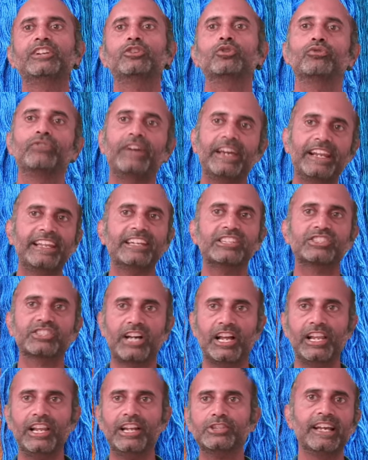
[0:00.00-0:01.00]
various
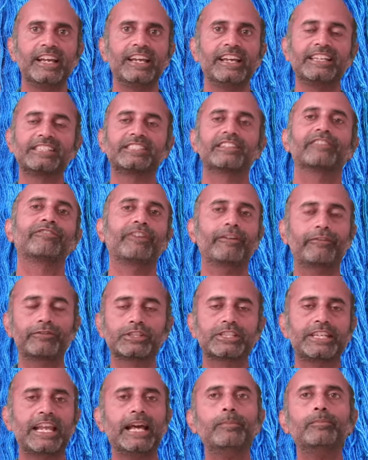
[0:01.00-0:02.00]
colors, is the
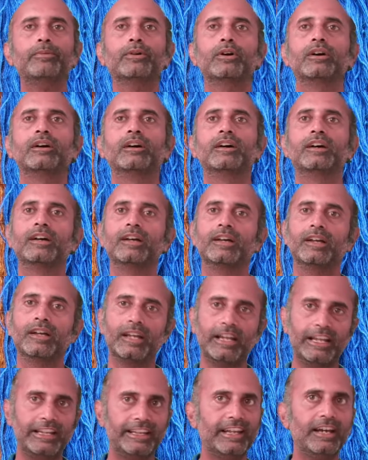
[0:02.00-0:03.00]
5th
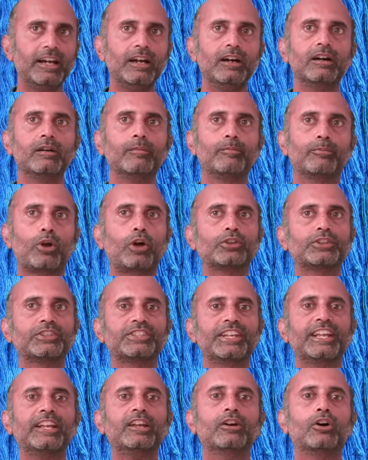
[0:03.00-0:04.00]
step in the
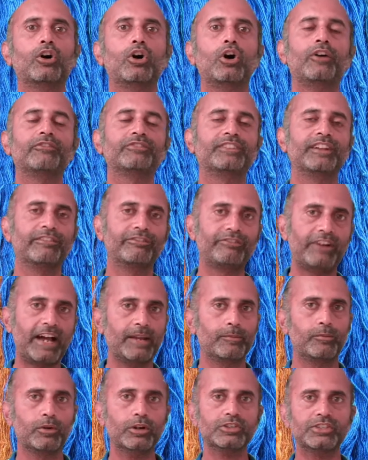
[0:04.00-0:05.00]
processing of the
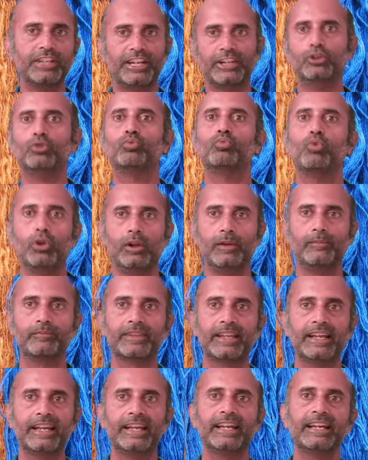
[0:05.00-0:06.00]
fibers into wool.
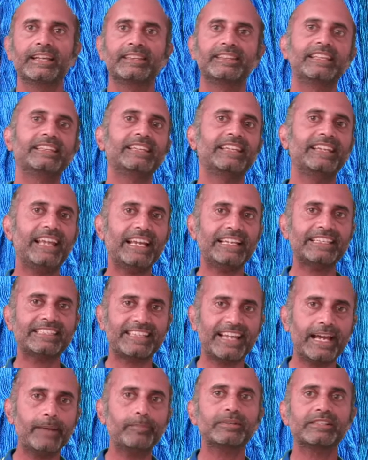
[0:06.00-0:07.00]
Then the next
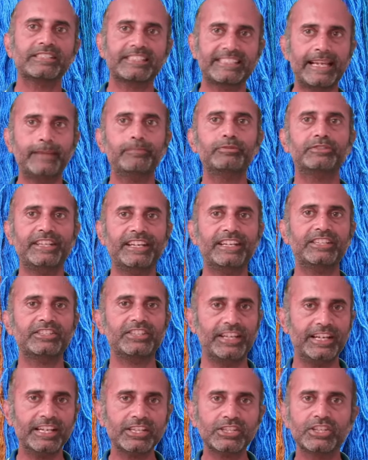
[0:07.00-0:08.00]
step, step 6,
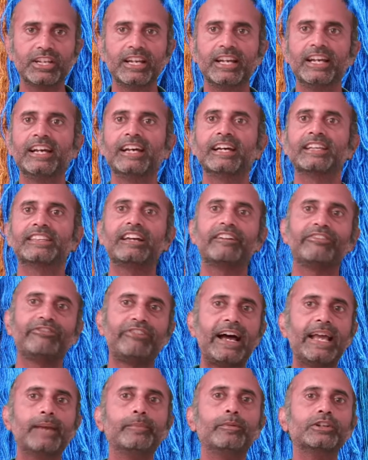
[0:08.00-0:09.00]
is the
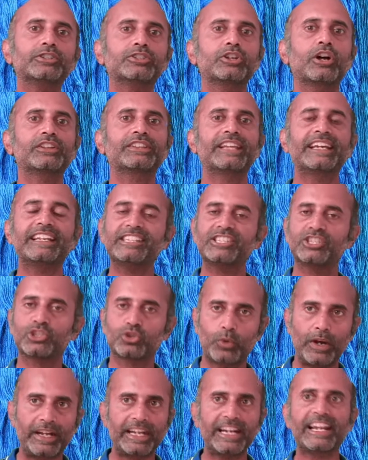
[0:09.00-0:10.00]
fibers are then
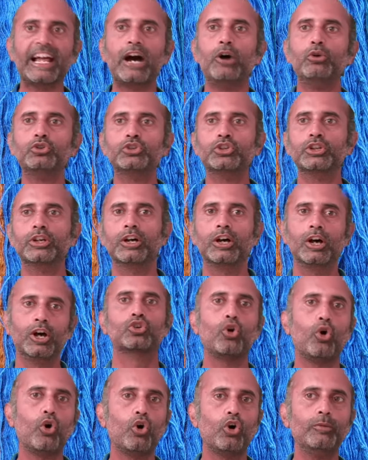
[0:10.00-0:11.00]
straightened out,
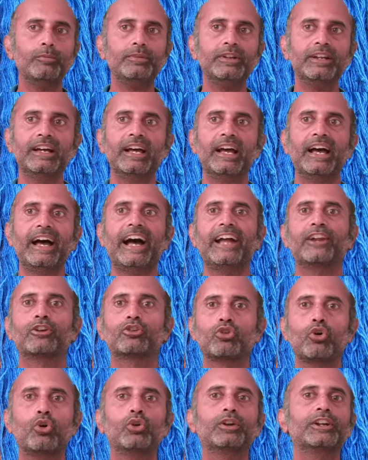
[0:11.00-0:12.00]
combed and
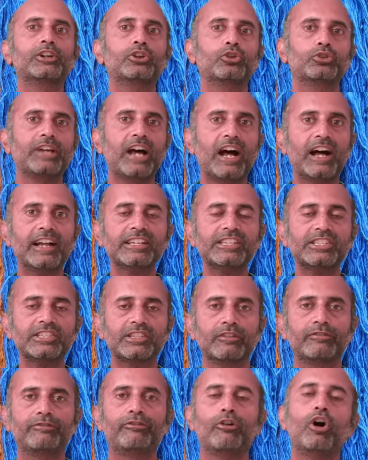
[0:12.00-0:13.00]
rolled into yarns
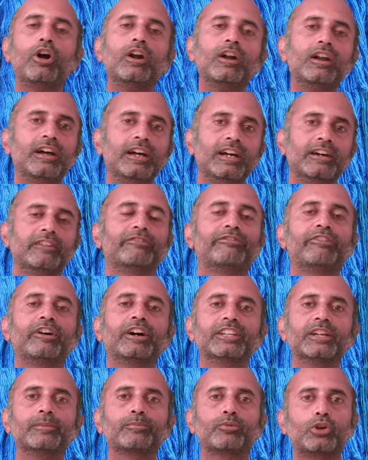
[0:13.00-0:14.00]
for
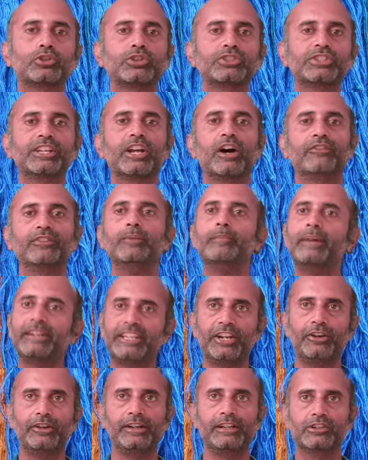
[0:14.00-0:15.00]
further processing of the
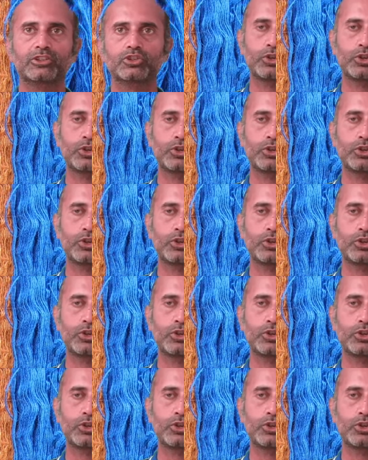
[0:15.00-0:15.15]
material. So